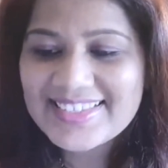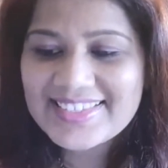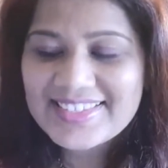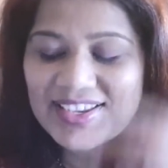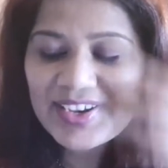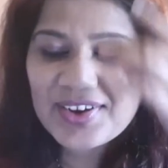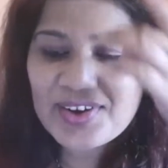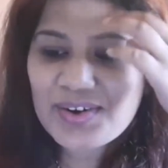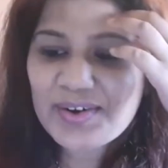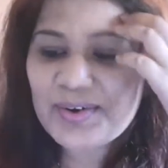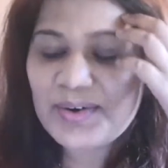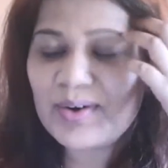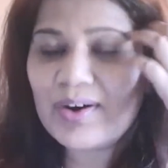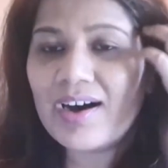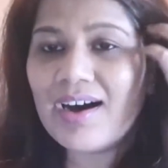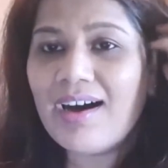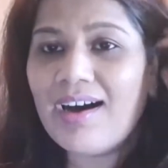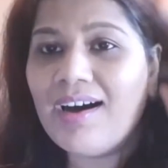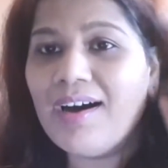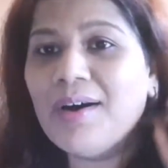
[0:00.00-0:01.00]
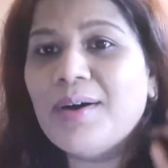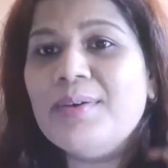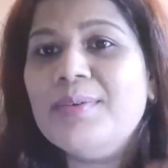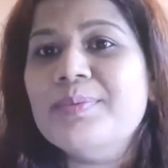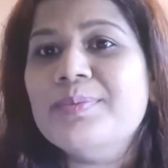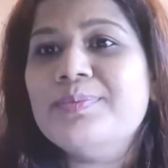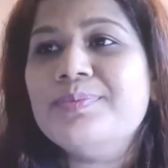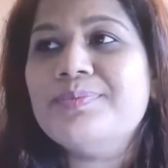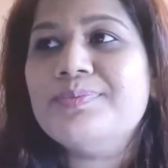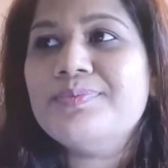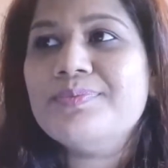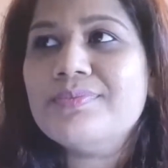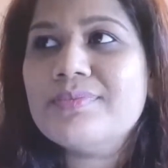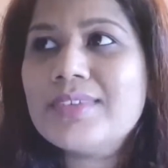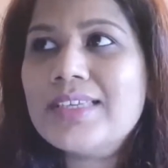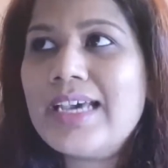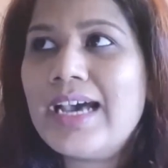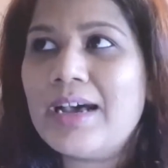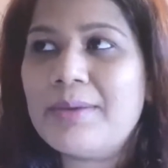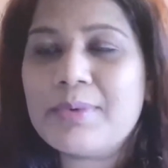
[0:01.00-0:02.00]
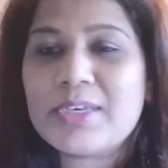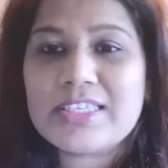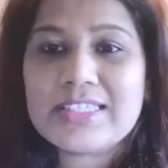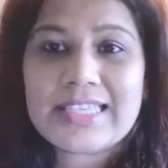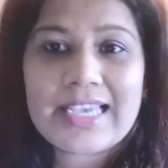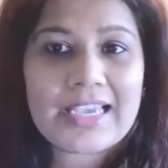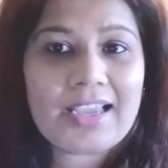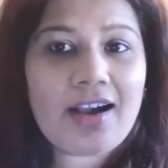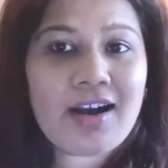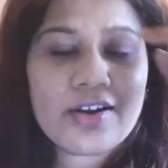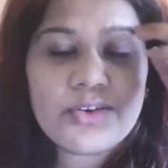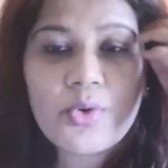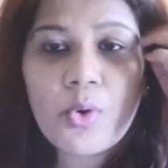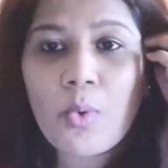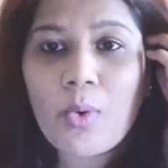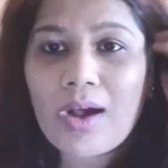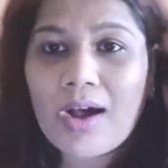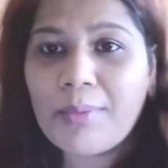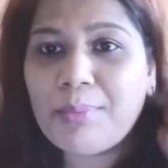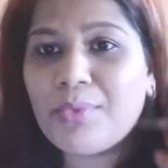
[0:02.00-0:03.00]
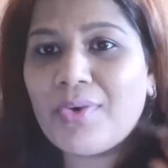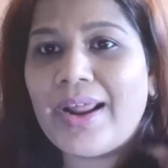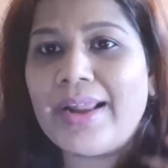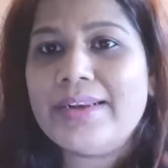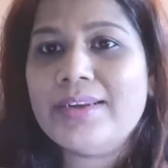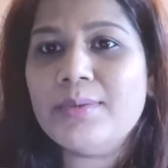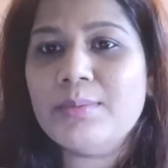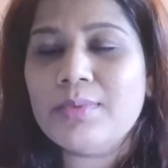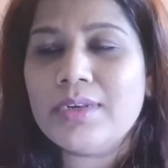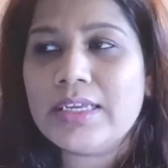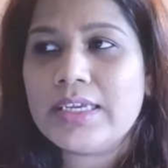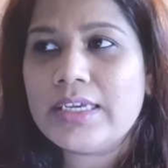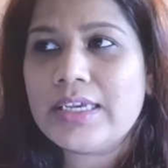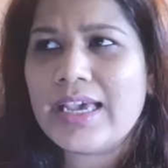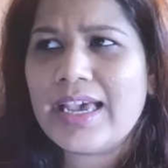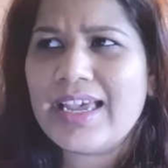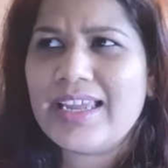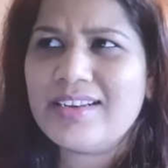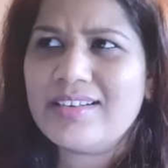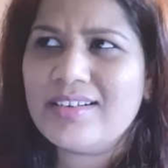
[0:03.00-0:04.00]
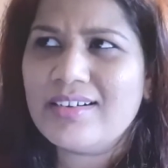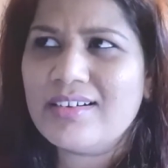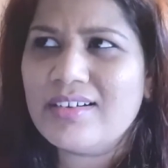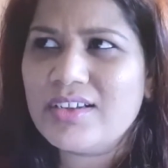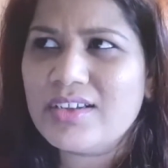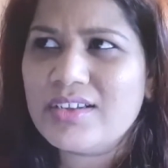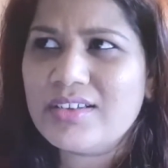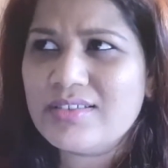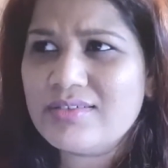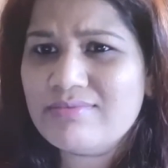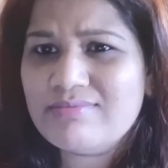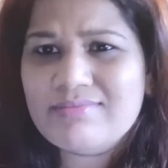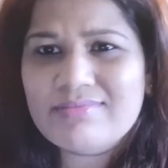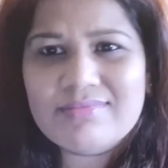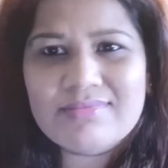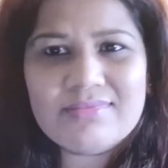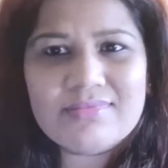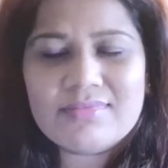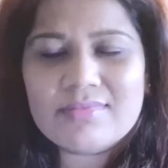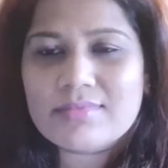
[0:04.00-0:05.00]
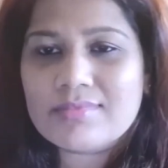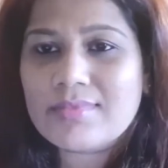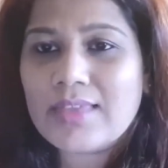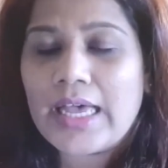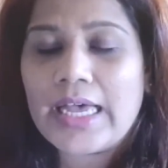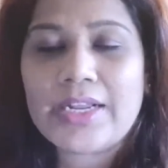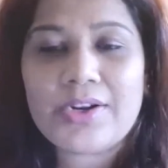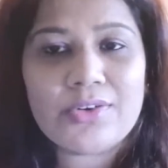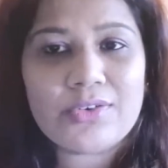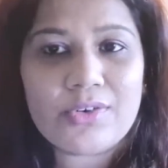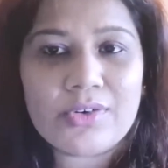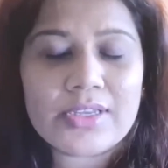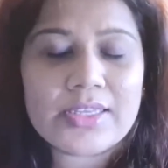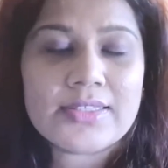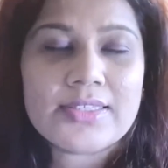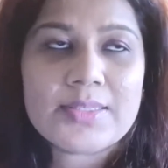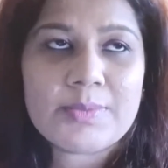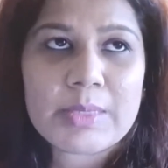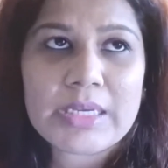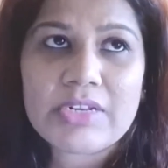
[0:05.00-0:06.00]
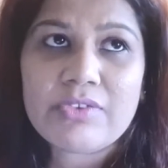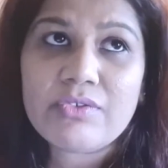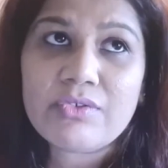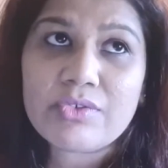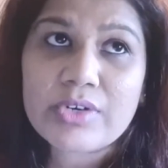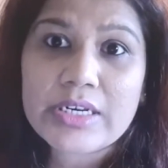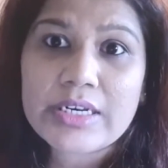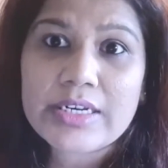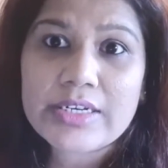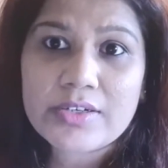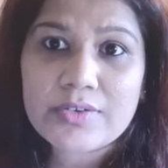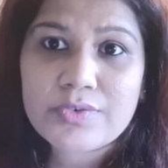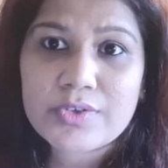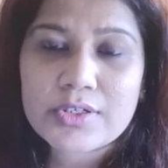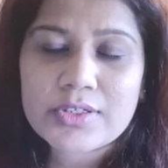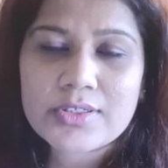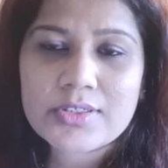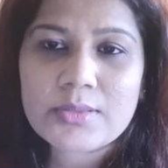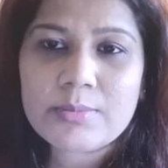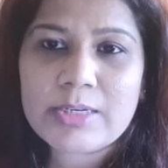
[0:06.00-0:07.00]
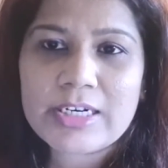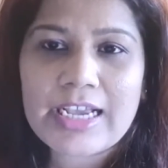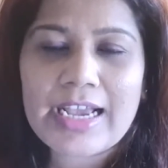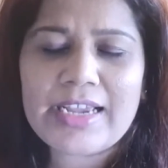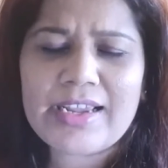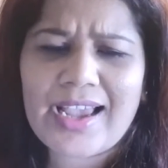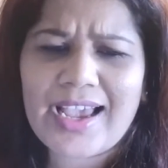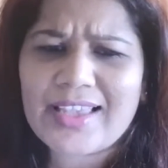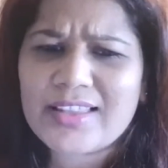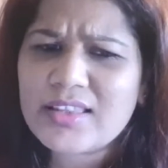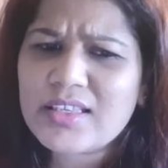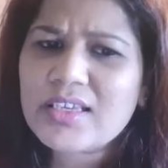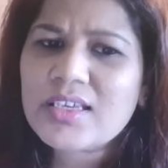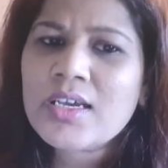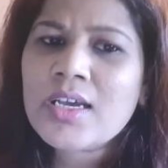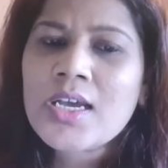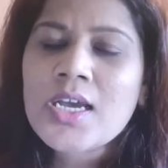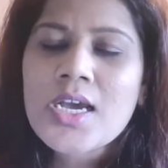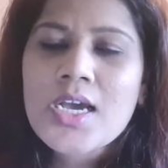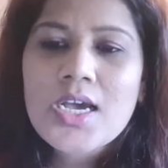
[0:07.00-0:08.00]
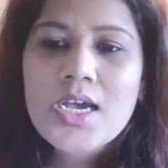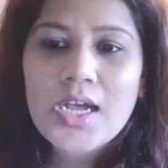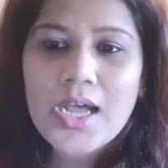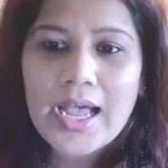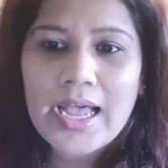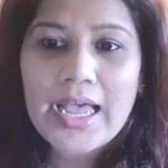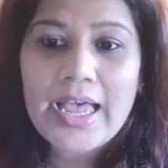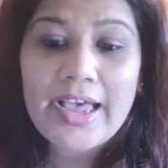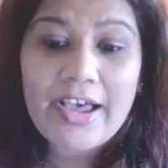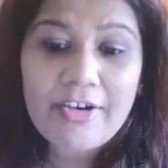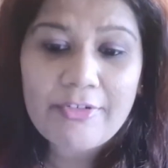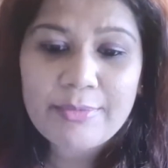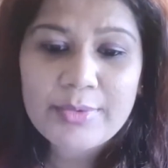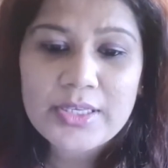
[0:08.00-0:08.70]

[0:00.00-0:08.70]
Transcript: So yeah, because I can't hook up randomly. And I don't know, it's been really difficult. But I think I have